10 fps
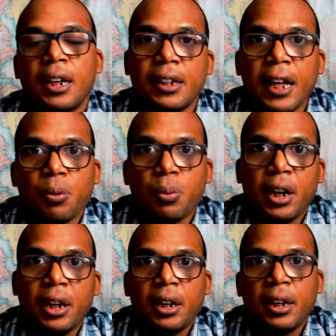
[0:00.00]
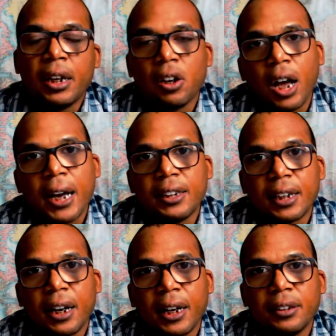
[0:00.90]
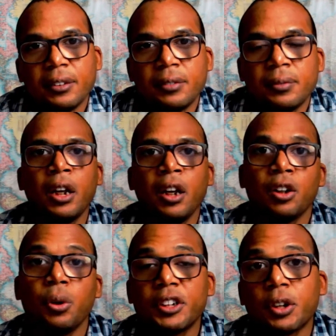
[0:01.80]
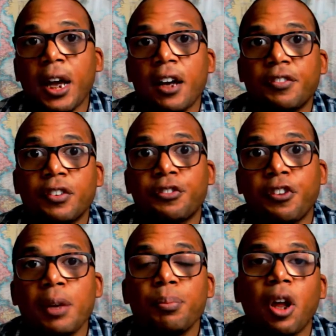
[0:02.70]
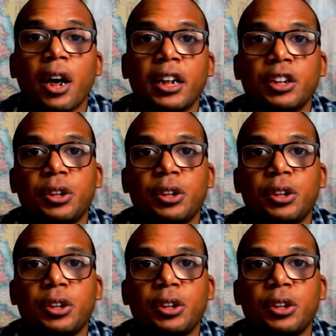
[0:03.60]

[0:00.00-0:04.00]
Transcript: That way, it'll hide the cut. You also have frame blocking